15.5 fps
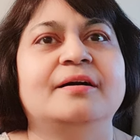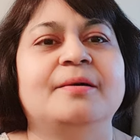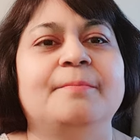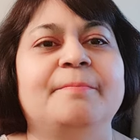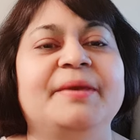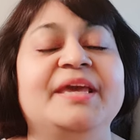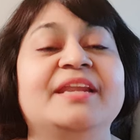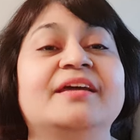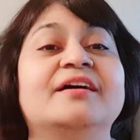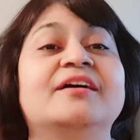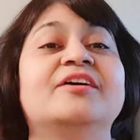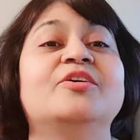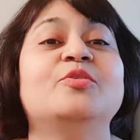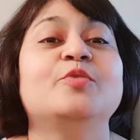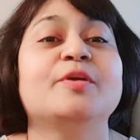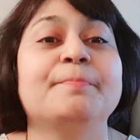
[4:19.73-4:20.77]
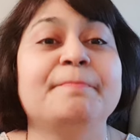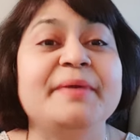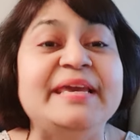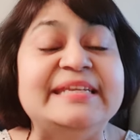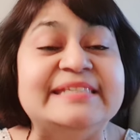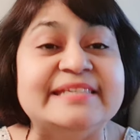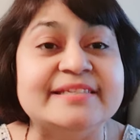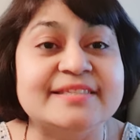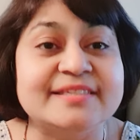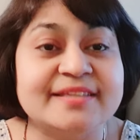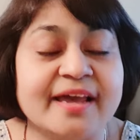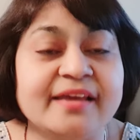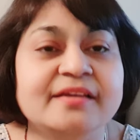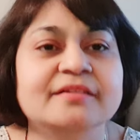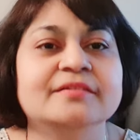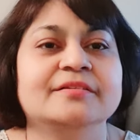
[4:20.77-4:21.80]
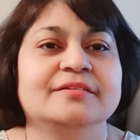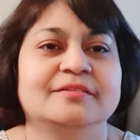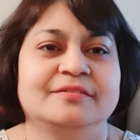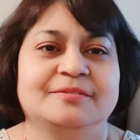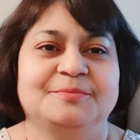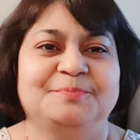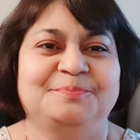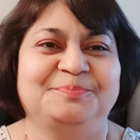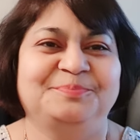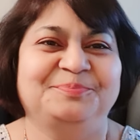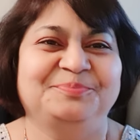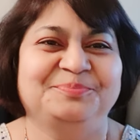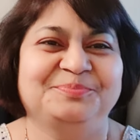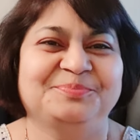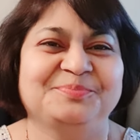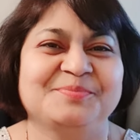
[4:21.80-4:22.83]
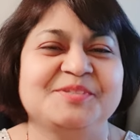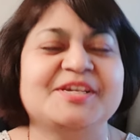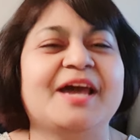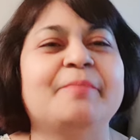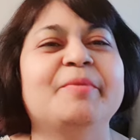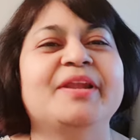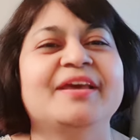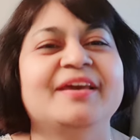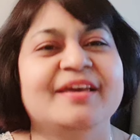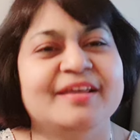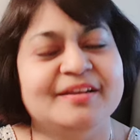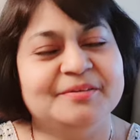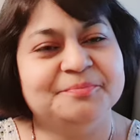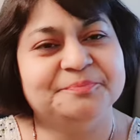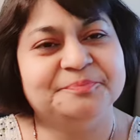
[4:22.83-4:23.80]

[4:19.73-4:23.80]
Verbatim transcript: been a repeated cycle time and again.